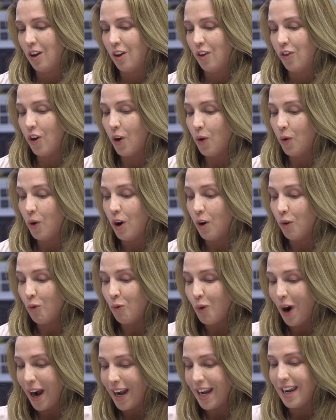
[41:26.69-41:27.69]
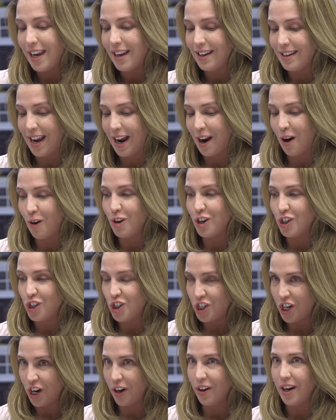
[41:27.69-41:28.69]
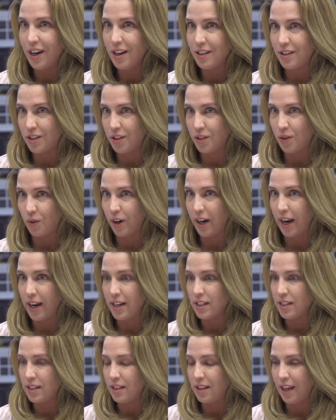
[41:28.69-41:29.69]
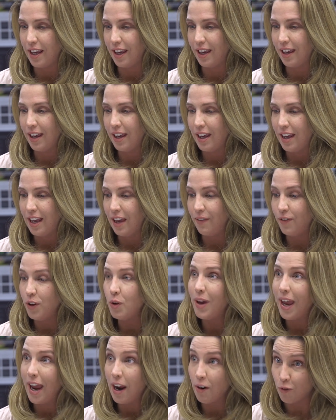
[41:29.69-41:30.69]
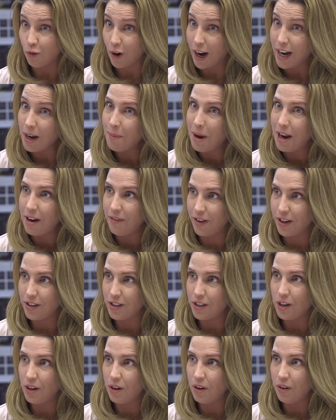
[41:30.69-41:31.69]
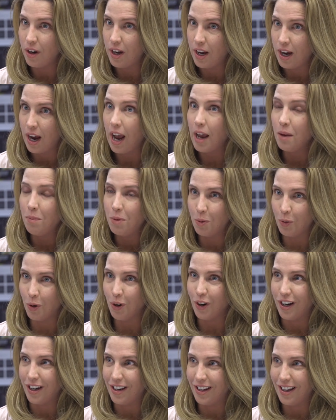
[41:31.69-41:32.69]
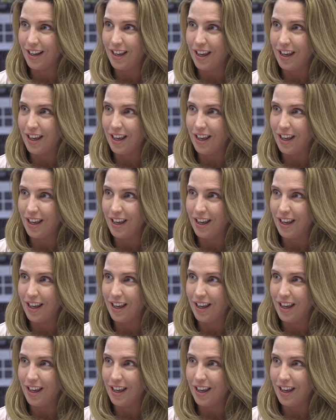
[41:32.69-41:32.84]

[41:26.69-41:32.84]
So writing it down, sharing it as a story, I just think if you can't write a manifesto, I'd be worried.